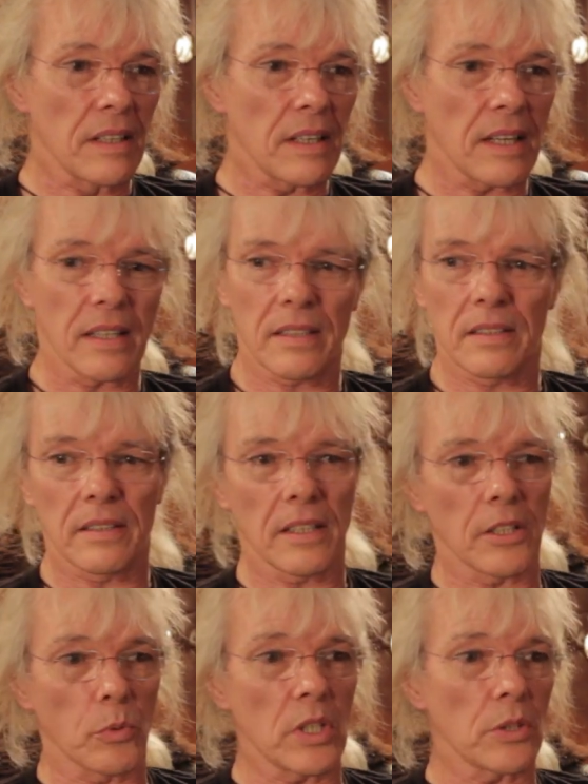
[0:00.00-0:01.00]
and
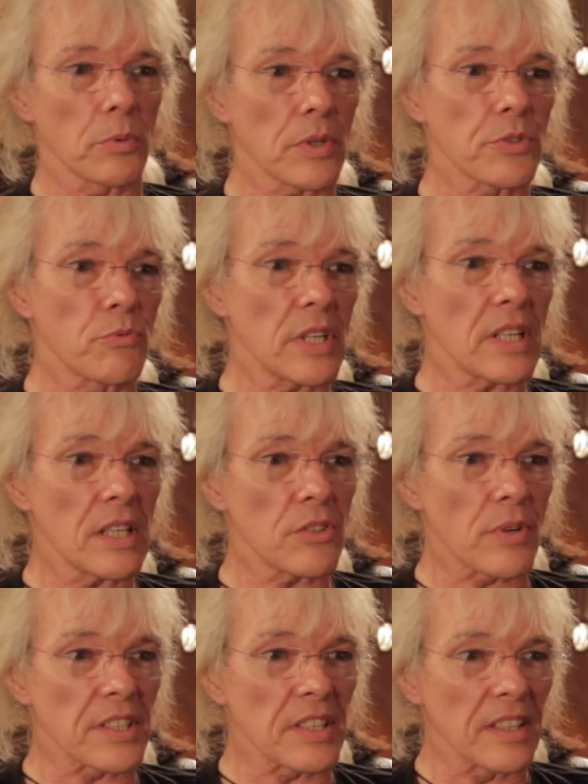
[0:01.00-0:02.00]
the world wasn't really
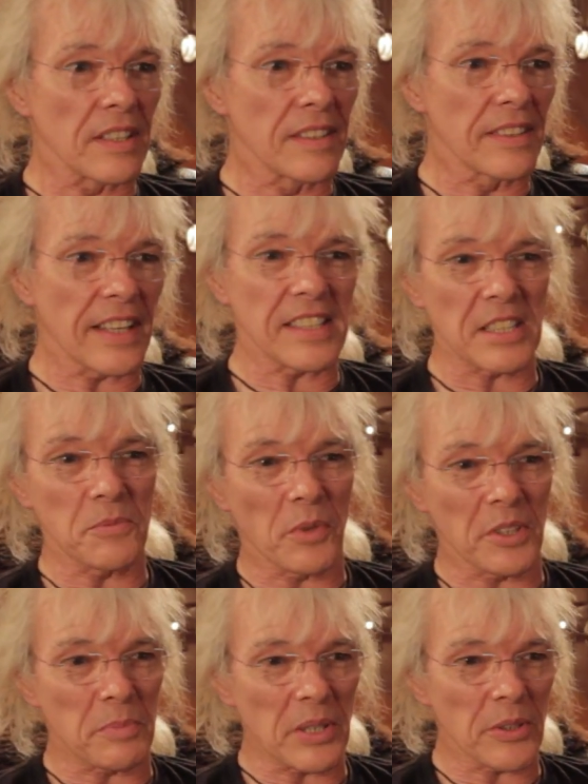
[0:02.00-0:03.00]
interested. They didn't
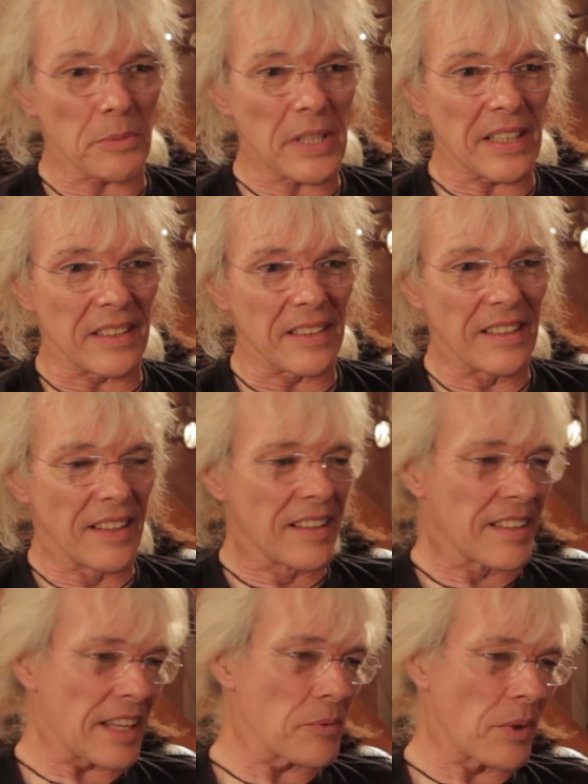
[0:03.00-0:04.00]
want to build them in.
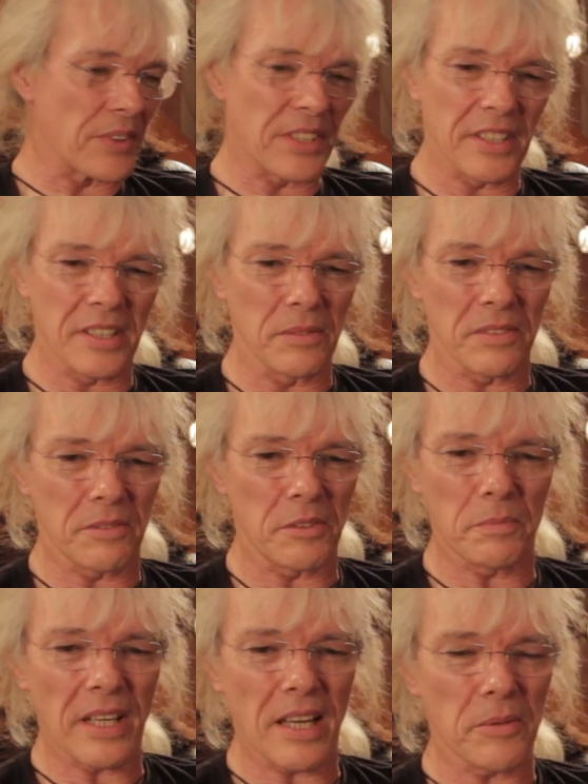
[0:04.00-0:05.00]
They wanted them to
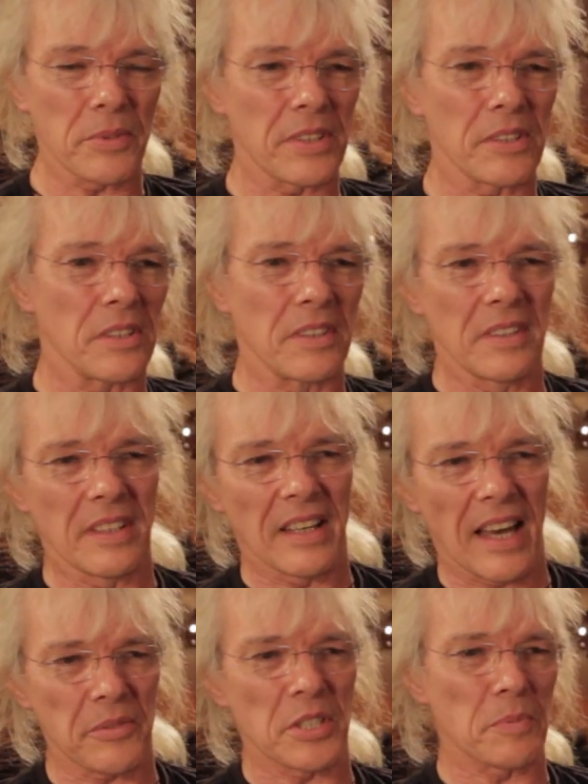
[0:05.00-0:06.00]
be able to
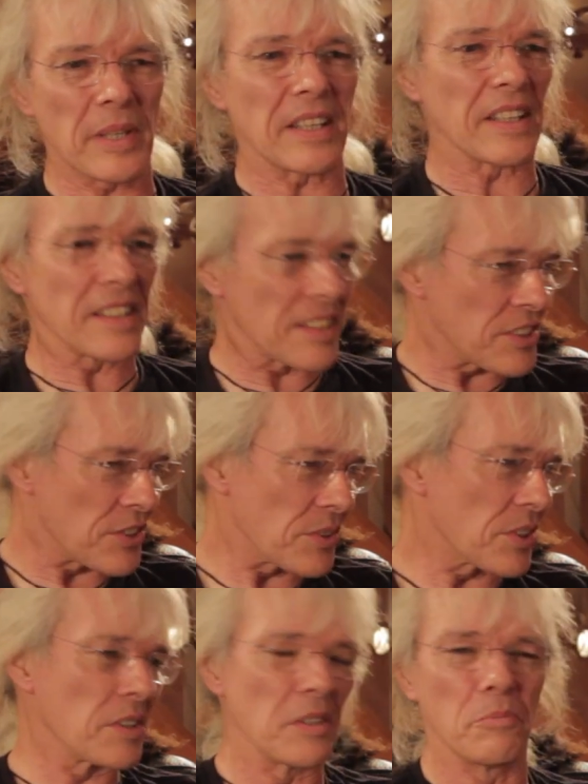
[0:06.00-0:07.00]
have a speaker that you
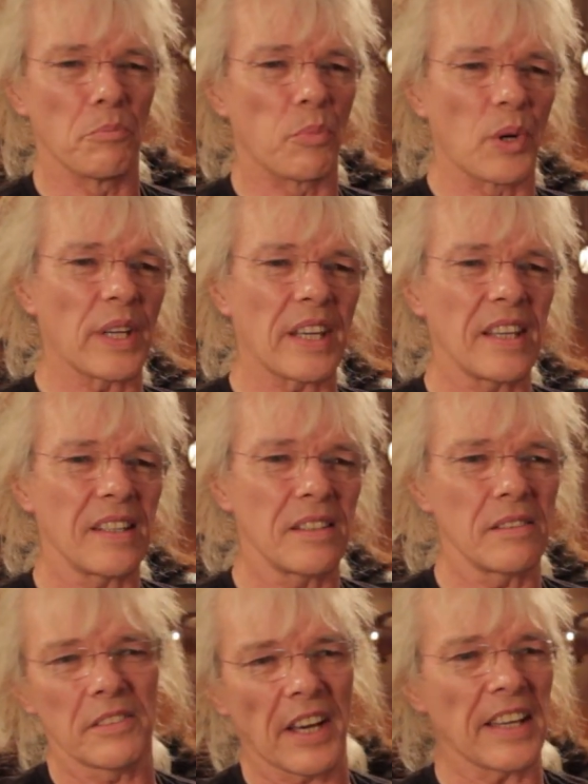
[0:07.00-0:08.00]
could bring
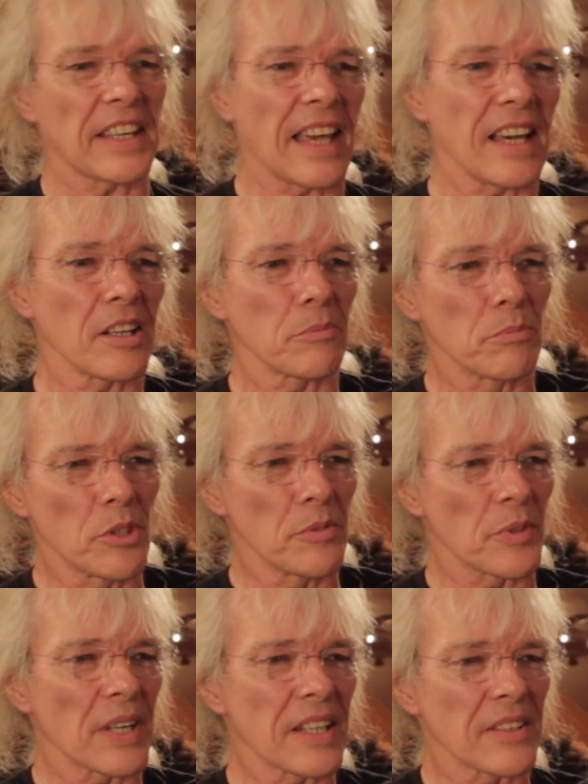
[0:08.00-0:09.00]
in, take out, move
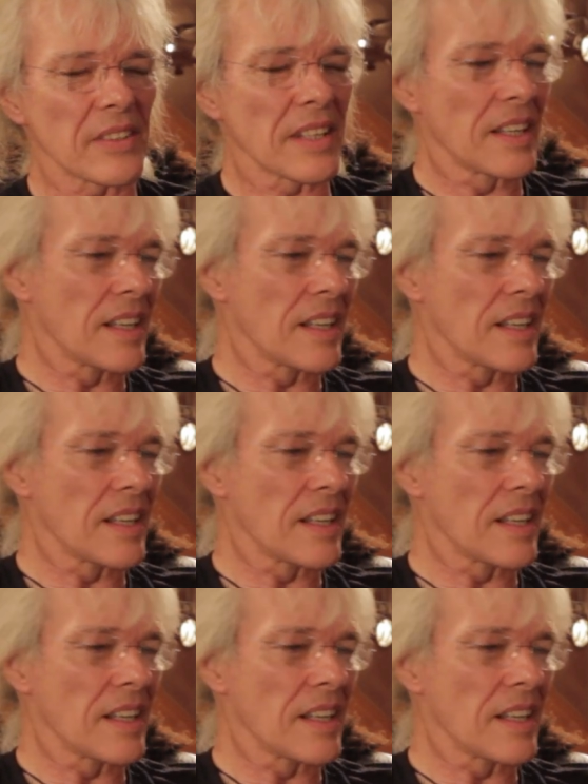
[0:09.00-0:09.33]
around,